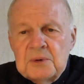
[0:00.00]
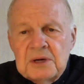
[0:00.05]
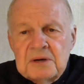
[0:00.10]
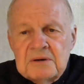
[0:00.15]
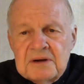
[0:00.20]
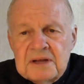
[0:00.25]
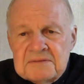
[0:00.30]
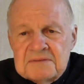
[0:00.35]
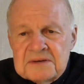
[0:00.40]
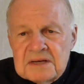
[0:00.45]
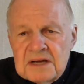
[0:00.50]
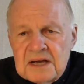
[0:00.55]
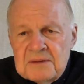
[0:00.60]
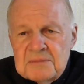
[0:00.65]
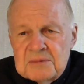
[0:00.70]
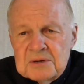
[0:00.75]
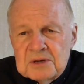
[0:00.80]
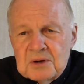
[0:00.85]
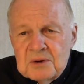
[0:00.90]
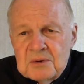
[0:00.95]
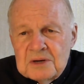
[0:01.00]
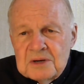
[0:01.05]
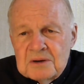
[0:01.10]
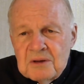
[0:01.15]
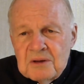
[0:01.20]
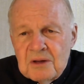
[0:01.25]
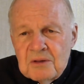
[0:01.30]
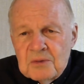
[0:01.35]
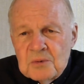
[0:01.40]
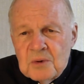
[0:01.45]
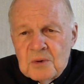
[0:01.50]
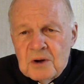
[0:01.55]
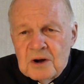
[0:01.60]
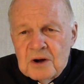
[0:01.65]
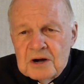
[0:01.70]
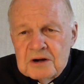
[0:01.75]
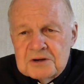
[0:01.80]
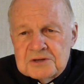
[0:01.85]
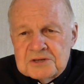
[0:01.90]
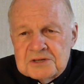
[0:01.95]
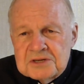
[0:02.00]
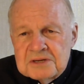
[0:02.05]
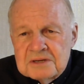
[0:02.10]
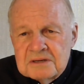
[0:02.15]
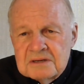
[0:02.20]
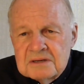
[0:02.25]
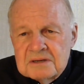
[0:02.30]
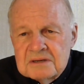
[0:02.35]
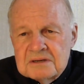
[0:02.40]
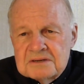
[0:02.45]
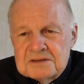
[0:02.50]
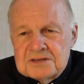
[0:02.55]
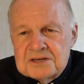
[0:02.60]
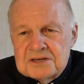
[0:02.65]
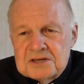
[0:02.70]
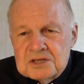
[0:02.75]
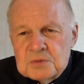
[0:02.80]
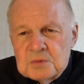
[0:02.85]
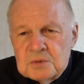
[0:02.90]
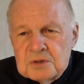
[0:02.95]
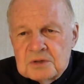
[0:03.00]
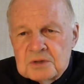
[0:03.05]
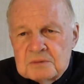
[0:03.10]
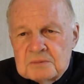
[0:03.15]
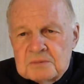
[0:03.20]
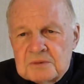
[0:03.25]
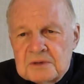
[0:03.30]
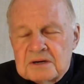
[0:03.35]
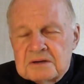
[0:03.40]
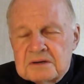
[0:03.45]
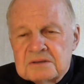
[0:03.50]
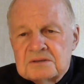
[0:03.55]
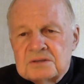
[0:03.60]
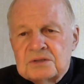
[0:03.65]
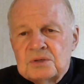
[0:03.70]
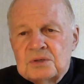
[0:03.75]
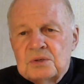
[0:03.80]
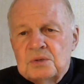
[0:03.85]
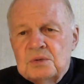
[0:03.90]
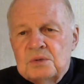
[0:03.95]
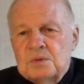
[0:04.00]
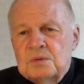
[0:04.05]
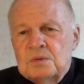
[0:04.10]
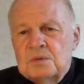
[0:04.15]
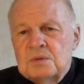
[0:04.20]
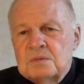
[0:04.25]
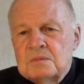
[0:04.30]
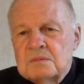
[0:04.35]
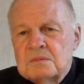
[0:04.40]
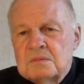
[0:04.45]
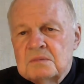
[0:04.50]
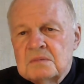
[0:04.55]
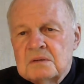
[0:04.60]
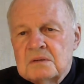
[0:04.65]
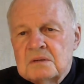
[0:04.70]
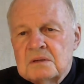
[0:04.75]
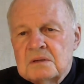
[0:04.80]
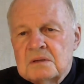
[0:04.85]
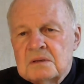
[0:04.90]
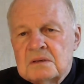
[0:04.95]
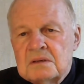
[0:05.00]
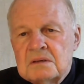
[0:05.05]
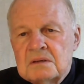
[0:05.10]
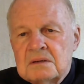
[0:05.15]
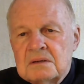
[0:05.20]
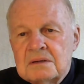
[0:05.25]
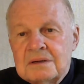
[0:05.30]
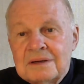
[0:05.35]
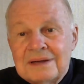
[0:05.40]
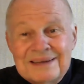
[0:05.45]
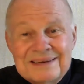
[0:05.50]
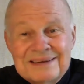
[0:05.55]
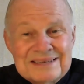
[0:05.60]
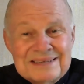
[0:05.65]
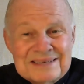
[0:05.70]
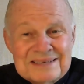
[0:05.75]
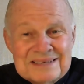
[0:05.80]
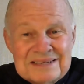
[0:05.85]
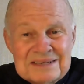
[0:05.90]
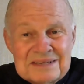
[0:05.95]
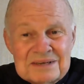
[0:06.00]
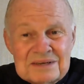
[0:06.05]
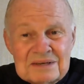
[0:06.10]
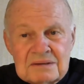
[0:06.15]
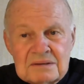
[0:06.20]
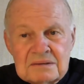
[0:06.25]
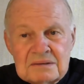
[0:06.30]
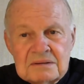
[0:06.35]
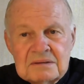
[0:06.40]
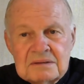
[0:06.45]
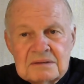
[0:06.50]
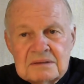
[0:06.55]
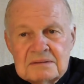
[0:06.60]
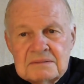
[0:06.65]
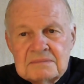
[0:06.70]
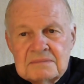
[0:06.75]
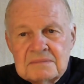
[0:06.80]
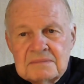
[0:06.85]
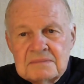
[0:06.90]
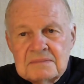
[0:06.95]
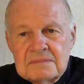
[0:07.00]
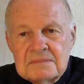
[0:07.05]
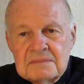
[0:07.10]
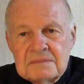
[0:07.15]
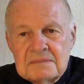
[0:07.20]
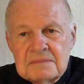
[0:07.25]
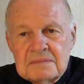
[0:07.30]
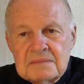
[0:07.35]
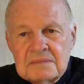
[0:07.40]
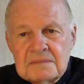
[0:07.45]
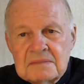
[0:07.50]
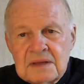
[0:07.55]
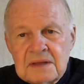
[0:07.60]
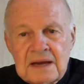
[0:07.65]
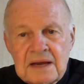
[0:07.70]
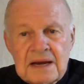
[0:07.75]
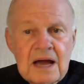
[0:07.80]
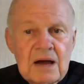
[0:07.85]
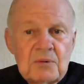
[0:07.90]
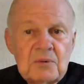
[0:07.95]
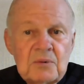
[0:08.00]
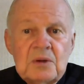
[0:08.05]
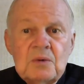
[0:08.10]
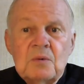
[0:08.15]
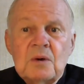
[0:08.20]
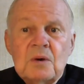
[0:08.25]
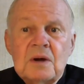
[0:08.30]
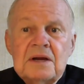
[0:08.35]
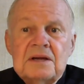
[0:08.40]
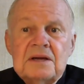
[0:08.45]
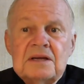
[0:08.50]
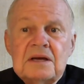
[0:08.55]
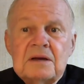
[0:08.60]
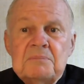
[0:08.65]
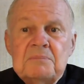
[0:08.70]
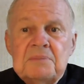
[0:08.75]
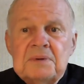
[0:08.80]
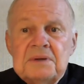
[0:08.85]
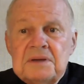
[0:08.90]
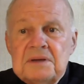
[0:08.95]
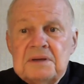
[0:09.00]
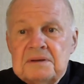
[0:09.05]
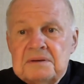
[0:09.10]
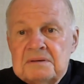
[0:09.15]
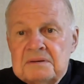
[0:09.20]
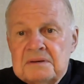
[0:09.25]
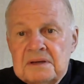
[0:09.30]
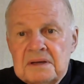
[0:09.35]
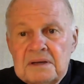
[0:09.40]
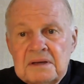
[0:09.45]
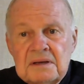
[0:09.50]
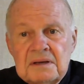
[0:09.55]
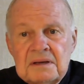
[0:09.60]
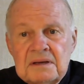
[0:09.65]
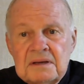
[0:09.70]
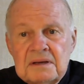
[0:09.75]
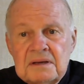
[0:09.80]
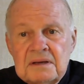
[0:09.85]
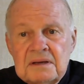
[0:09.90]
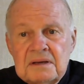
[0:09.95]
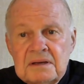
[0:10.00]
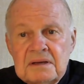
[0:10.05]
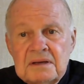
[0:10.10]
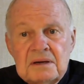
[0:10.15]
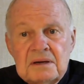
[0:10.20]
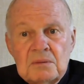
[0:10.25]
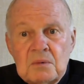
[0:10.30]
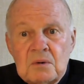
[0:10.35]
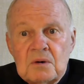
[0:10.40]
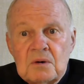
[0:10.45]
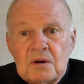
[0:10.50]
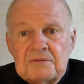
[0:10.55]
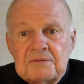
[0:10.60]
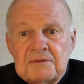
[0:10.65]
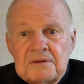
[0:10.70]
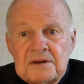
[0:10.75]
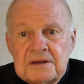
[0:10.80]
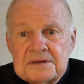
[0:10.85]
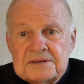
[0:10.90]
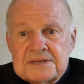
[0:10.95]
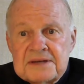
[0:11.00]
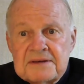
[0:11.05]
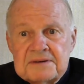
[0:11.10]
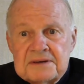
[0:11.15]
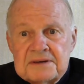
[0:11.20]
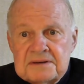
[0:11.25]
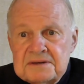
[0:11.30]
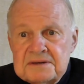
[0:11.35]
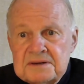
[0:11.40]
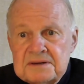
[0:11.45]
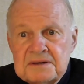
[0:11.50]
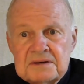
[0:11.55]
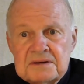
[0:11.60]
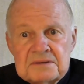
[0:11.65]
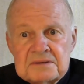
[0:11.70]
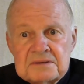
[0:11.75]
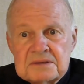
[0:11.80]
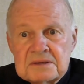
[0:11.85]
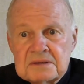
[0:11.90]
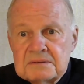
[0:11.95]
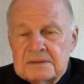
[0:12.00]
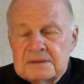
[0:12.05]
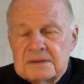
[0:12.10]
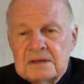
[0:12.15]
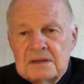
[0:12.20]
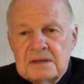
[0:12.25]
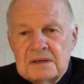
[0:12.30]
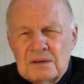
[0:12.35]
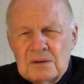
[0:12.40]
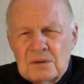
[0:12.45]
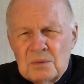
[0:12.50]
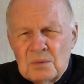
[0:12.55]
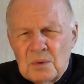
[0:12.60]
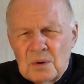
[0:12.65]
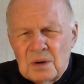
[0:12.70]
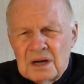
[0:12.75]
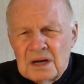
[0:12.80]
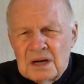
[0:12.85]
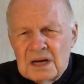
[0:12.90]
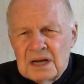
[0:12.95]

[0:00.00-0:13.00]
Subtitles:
have time to go into all the wars since World War II, and still, and how we wind up being in a war for the last 17 years, or why?